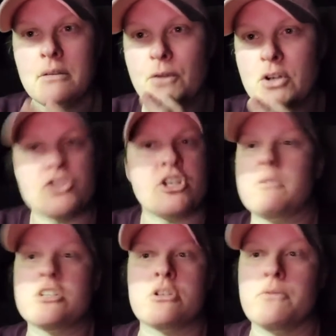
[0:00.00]
first
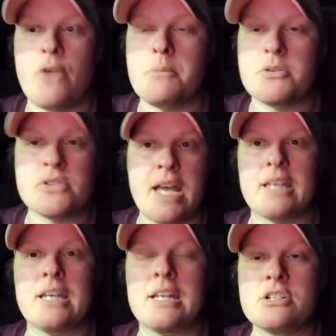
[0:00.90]
generation farmers
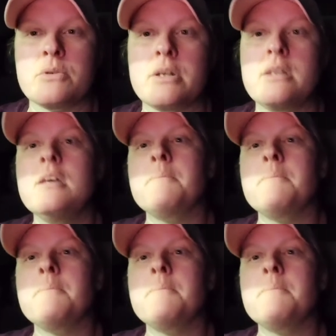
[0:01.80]
can't get into it